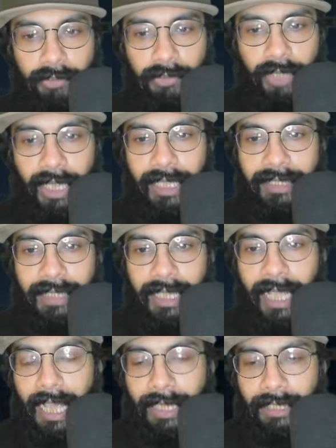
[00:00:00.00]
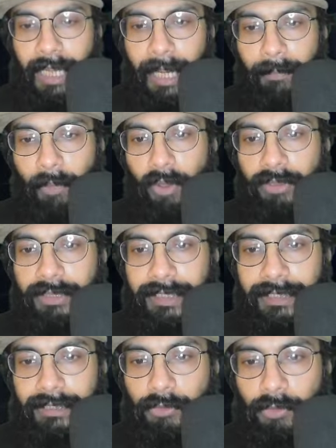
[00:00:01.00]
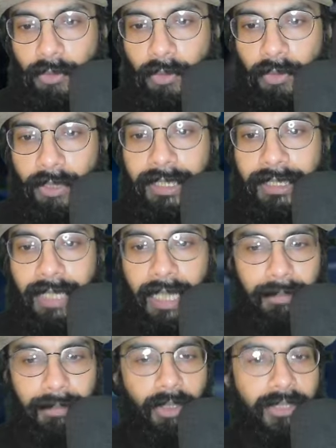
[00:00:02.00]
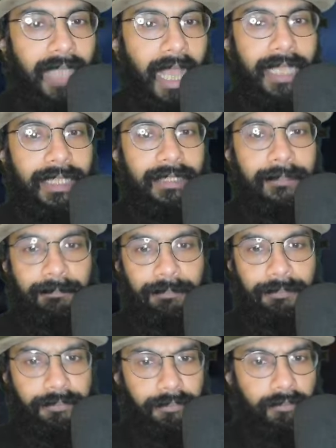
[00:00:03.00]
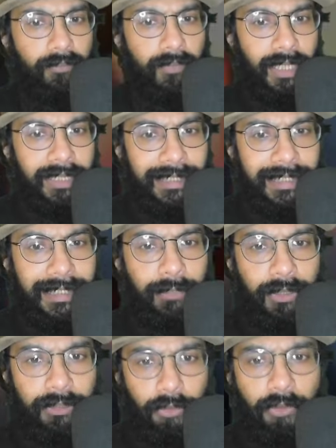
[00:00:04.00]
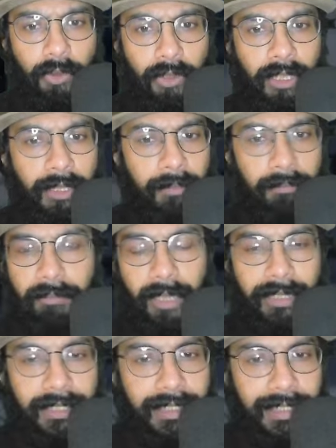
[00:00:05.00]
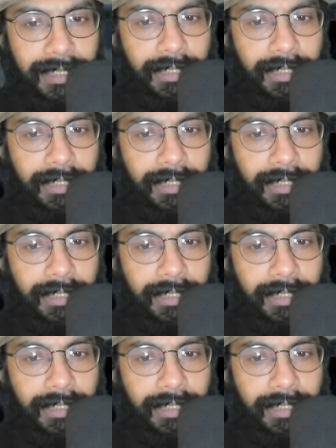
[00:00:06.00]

your age and tap on this Google because I did it with Google. But in